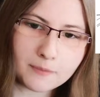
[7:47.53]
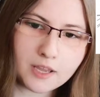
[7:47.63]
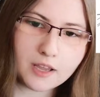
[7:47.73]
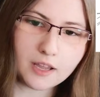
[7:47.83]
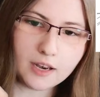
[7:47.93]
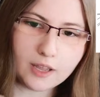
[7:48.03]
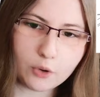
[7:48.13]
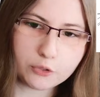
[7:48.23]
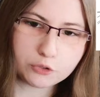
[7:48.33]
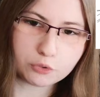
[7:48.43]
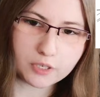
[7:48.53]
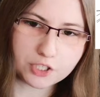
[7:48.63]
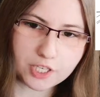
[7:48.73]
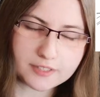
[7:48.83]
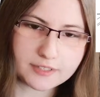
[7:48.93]
allow you to
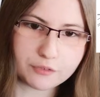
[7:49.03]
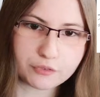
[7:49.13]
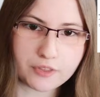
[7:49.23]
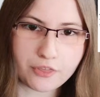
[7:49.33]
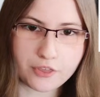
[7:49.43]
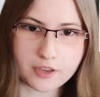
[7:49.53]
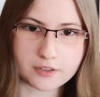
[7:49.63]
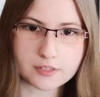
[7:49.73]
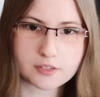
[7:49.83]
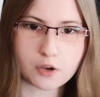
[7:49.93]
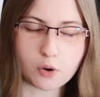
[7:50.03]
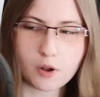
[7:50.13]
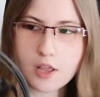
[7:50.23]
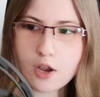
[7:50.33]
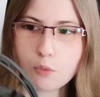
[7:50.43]
adjust different things. So
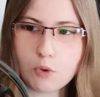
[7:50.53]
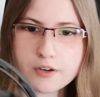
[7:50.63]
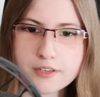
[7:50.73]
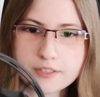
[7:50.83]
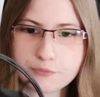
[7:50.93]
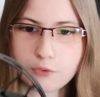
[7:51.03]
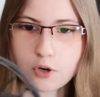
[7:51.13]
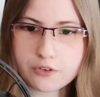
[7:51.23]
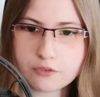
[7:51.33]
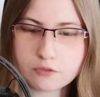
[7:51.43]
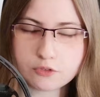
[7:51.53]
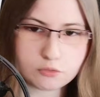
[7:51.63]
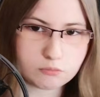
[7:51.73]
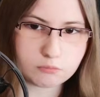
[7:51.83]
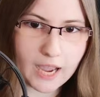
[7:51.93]
one is for
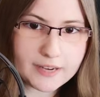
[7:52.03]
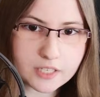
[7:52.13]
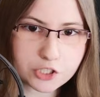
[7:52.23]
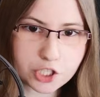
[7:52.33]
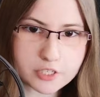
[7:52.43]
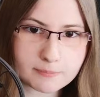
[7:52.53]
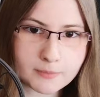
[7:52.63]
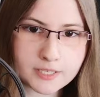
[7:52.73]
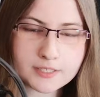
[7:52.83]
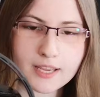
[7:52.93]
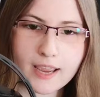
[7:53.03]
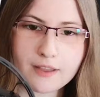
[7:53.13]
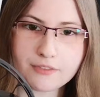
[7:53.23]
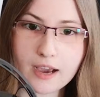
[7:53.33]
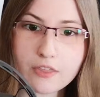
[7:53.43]
the height adjustment and
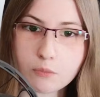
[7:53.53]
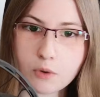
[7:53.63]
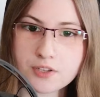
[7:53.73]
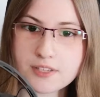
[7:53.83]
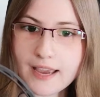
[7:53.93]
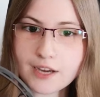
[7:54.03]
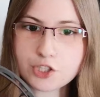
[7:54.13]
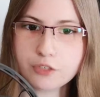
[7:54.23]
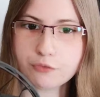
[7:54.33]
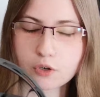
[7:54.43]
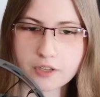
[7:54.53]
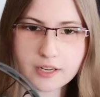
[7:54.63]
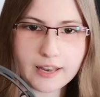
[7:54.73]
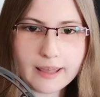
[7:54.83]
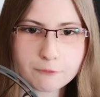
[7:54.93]
the other one is actually for the
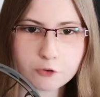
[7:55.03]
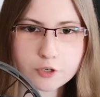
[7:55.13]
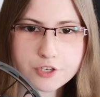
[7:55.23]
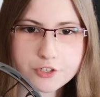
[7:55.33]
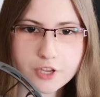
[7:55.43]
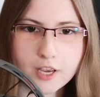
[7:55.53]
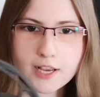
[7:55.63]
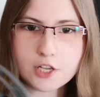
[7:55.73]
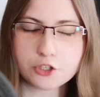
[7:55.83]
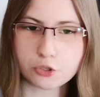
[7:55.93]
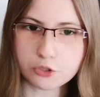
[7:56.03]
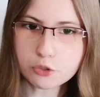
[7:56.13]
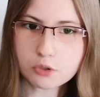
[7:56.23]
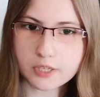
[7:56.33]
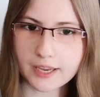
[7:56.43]
clamp force. So you
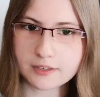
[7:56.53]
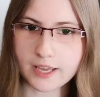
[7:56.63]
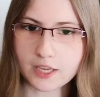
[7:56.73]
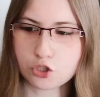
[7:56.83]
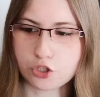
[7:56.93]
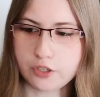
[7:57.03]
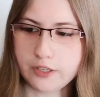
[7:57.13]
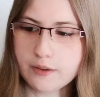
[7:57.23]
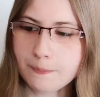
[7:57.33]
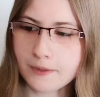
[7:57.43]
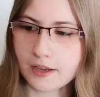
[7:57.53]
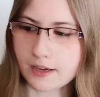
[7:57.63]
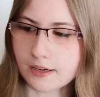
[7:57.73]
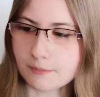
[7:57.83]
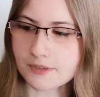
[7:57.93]
can actually
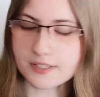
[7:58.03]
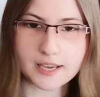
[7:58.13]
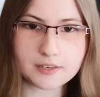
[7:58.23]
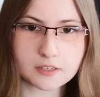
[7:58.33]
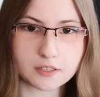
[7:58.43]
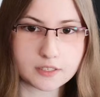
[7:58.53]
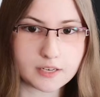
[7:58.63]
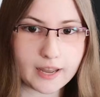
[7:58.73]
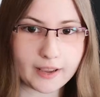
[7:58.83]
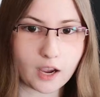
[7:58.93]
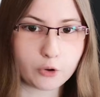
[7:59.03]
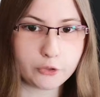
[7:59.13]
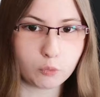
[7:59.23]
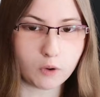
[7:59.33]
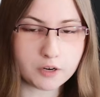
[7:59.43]
set it like how you
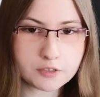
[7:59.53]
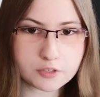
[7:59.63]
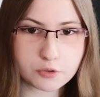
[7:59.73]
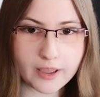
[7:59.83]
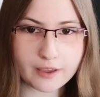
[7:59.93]
want to have the